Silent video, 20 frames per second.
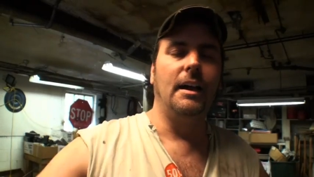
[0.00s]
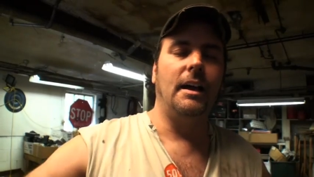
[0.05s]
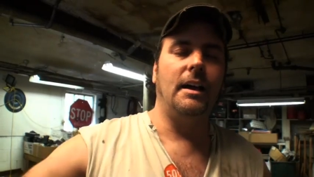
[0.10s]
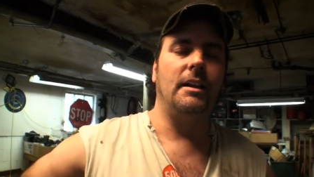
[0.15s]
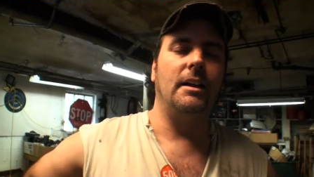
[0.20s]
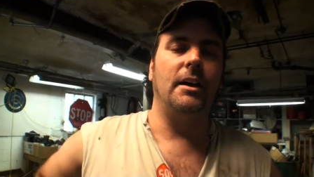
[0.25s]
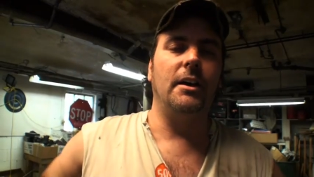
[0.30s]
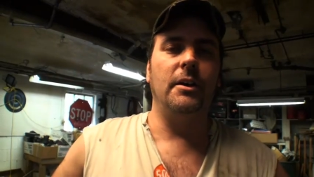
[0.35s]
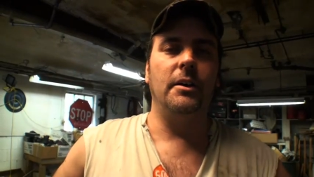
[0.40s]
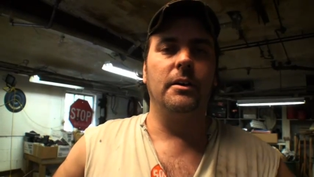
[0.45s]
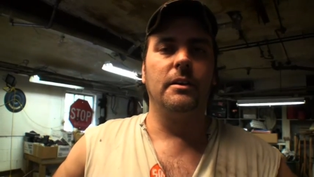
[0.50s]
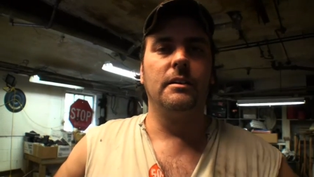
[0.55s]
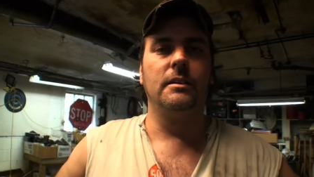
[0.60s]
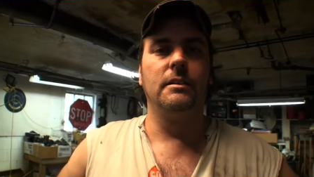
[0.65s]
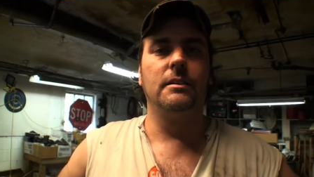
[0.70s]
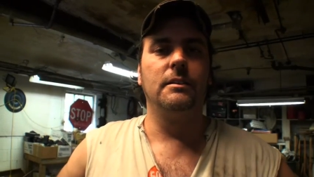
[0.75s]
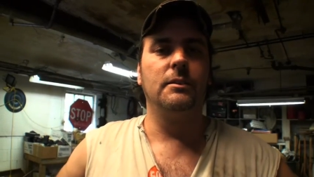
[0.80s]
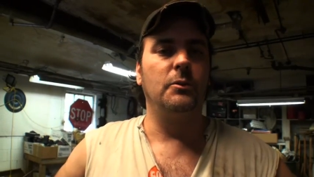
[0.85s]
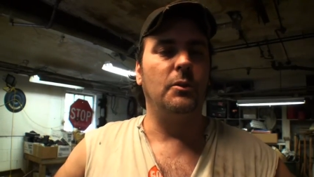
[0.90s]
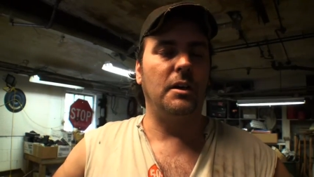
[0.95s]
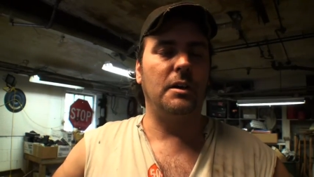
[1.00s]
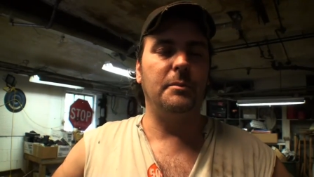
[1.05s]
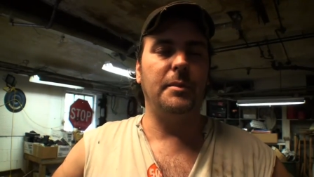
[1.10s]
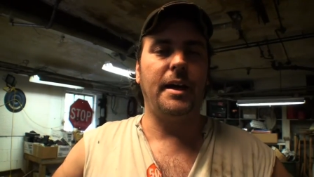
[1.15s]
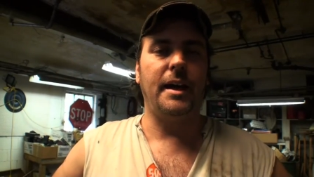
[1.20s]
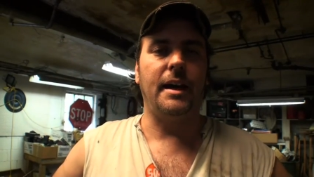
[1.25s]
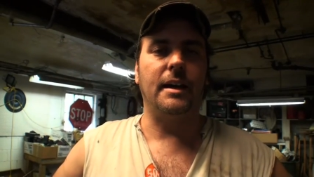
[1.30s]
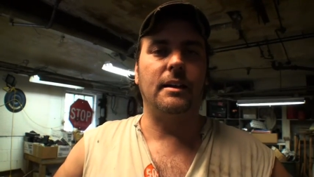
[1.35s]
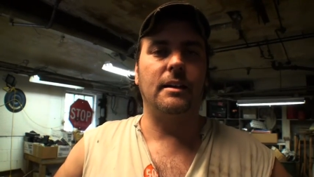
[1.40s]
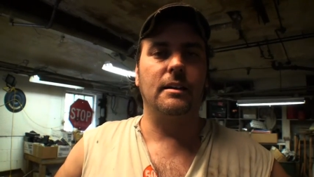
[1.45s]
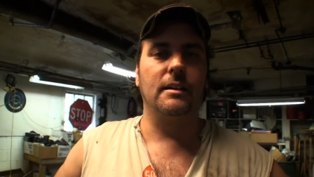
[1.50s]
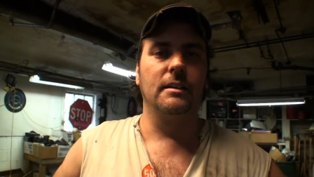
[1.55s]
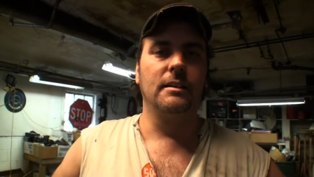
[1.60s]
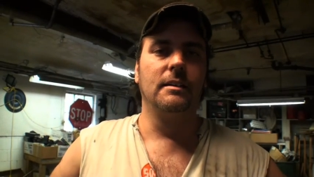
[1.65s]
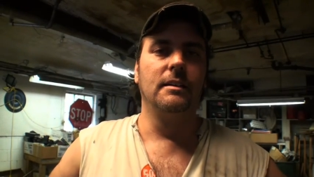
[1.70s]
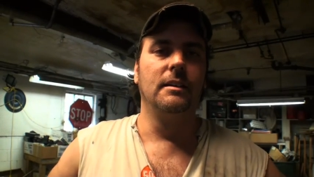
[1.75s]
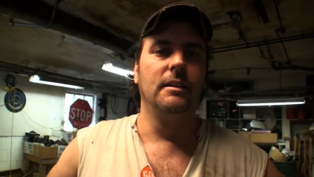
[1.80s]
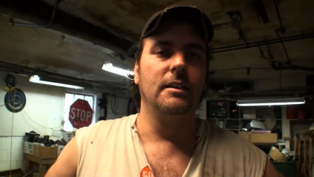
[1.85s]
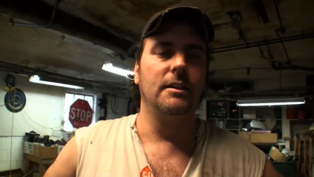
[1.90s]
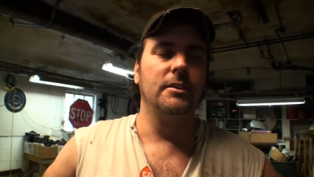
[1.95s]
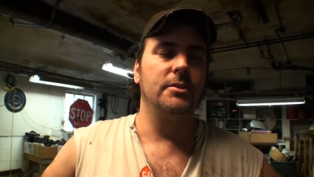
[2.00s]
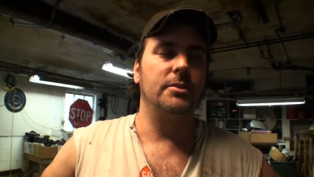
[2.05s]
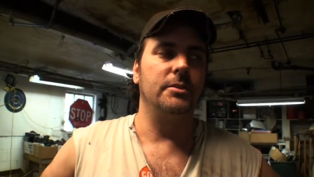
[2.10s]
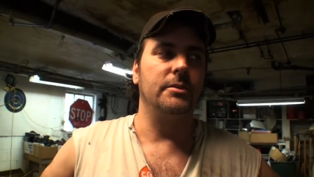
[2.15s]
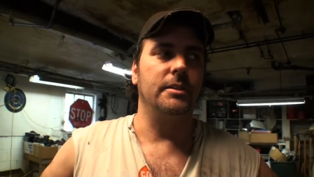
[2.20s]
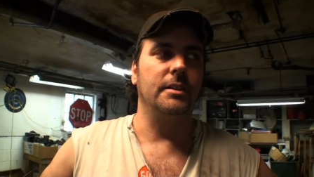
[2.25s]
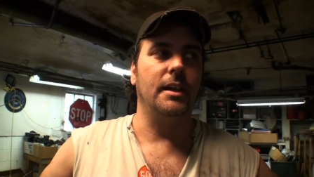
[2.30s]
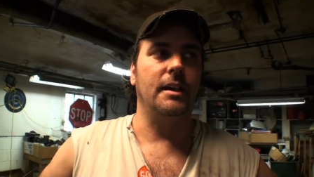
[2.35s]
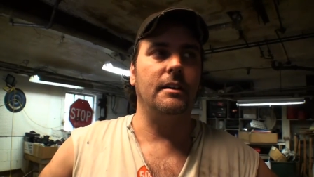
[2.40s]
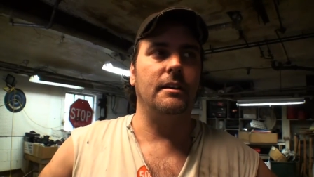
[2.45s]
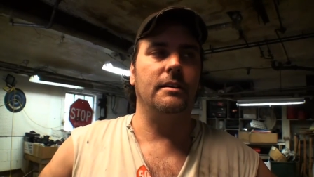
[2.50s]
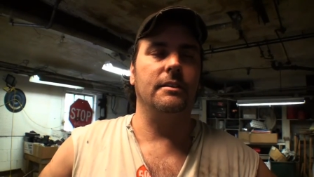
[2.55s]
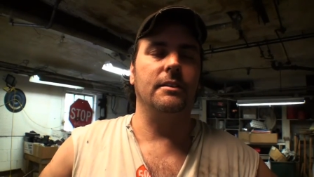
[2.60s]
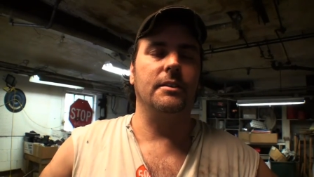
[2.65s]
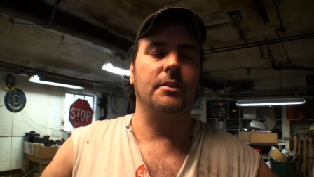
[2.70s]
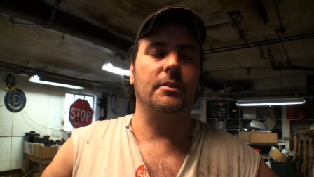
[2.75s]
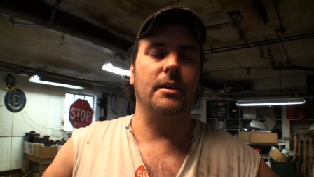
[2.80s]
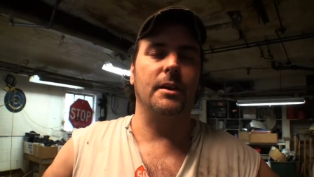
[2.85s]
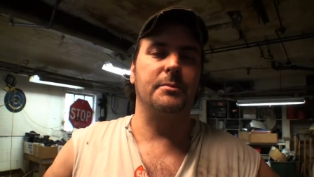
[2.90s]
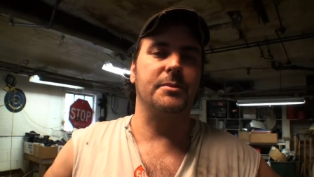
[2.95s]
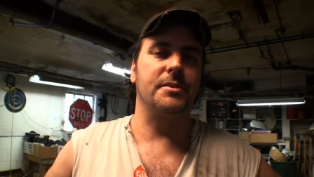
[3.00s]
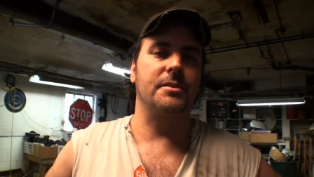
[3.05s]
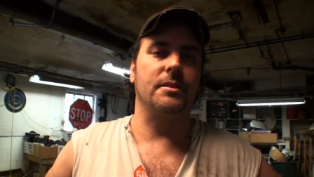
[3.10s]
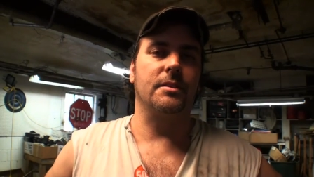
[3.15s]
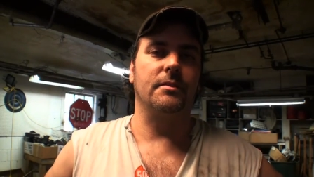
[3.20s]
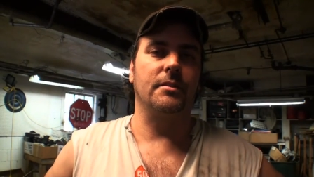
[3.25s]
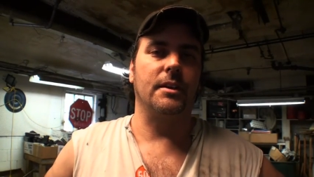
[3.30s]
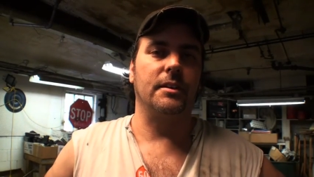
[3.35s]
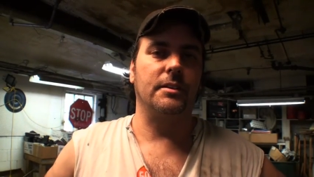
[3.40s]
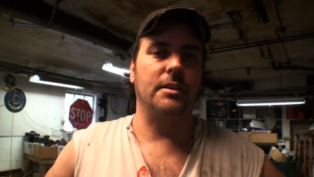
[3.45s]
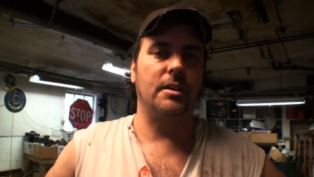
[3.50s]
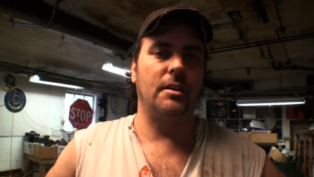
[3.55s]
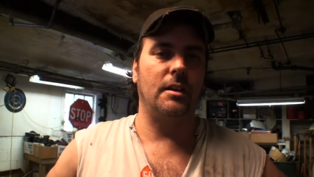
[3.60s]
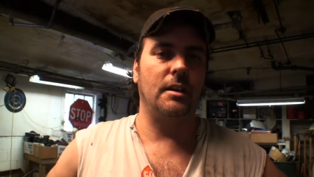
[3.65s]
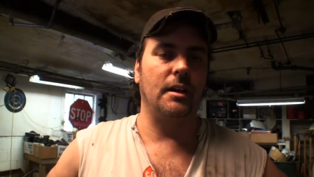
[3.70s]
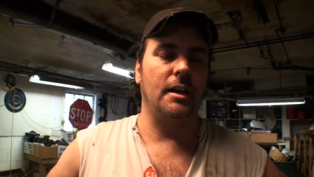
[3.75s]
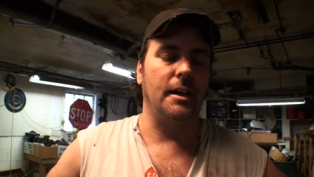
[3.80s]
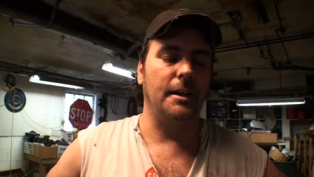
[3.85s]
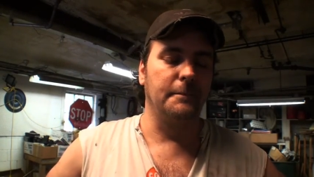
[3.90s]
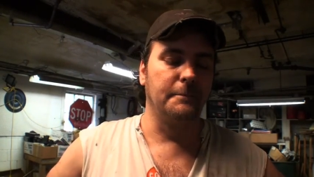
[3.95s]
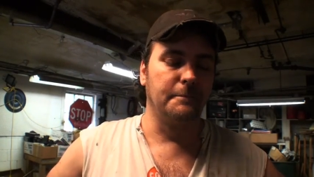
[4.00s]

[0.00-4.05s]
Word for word: Hello, welcome back to yet another episode of Eric the Car Guy.